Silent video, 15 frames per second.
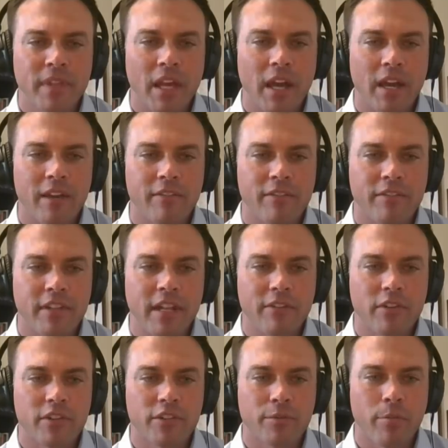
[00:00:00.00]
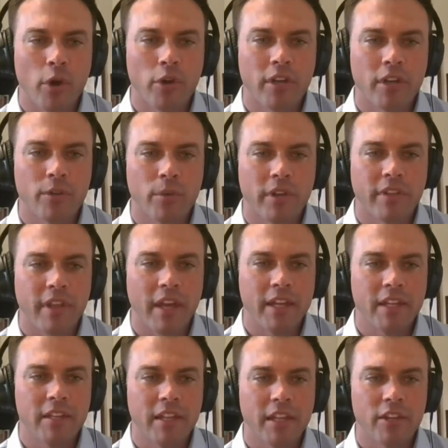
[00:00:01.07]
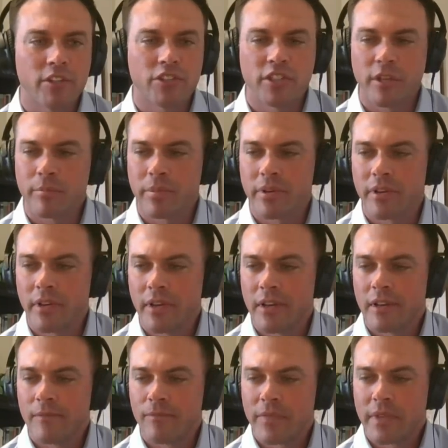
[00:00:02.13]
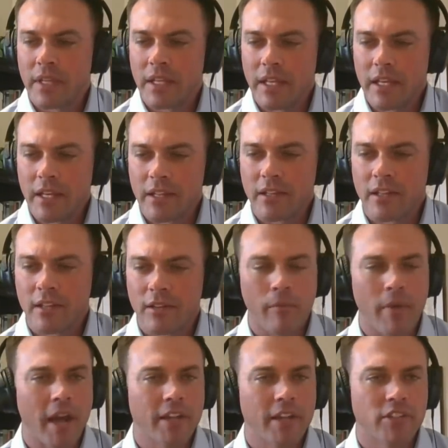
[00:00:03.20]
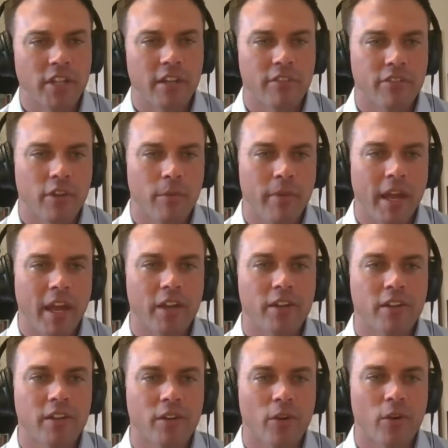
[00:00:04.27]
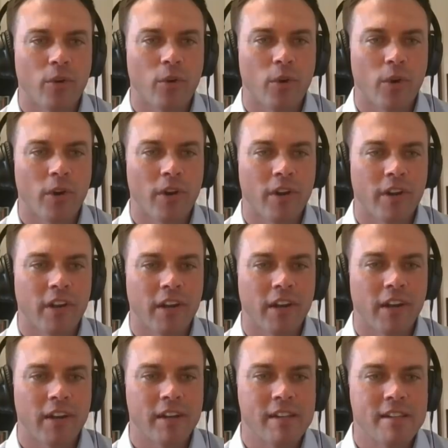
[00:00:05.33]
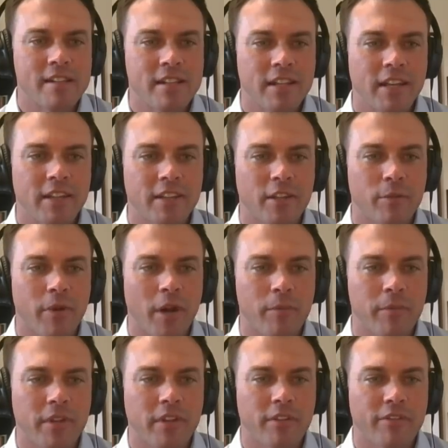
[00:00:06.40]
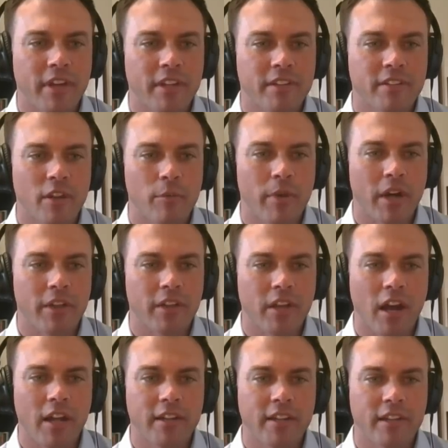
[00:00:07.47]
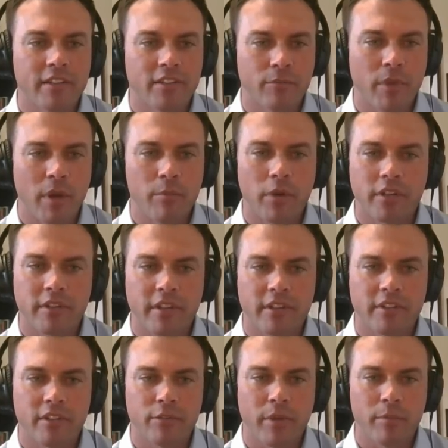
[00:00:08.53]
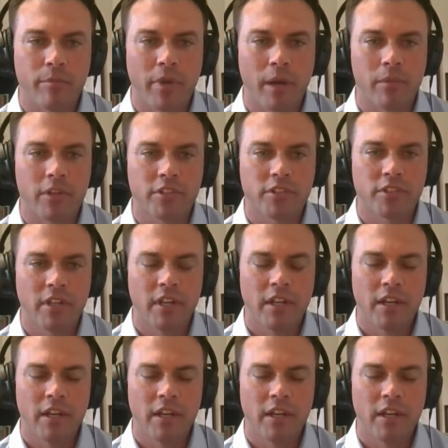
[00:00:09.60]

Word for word: I've never spoken with any leadership in my chain of command or uh, in the Department of Defense about the contents of my book since it's been published.